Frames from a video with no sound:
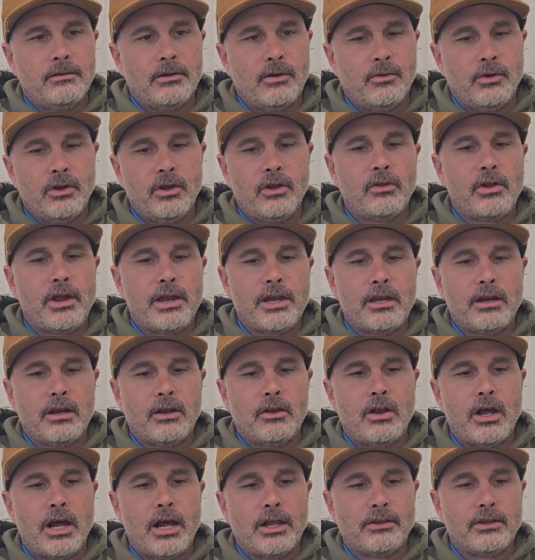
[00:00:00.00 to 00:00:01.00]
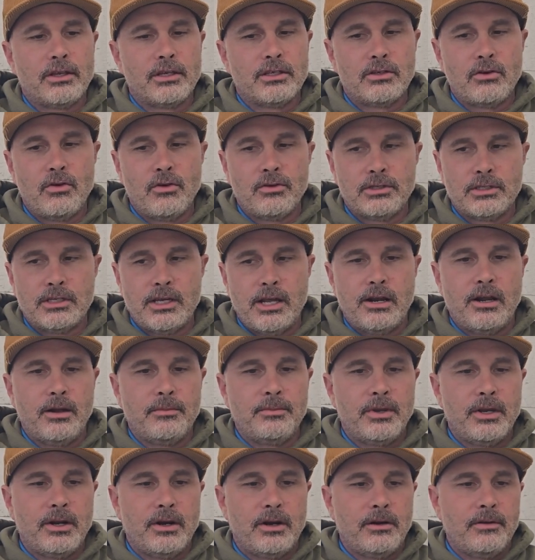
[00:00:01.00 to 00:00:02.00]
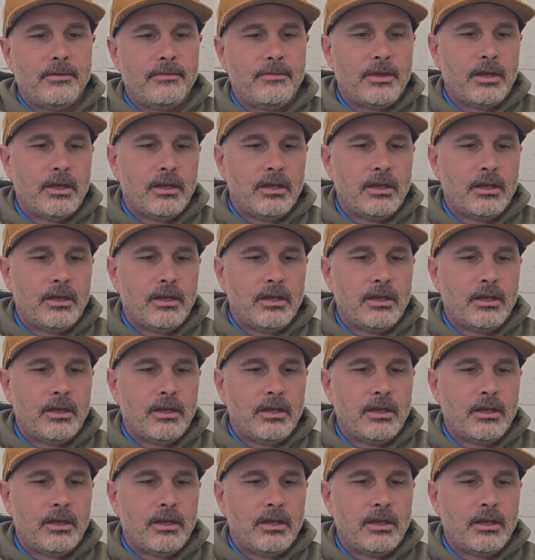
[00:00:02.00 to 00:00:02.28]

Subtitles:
really like it a lot, this whole setup here.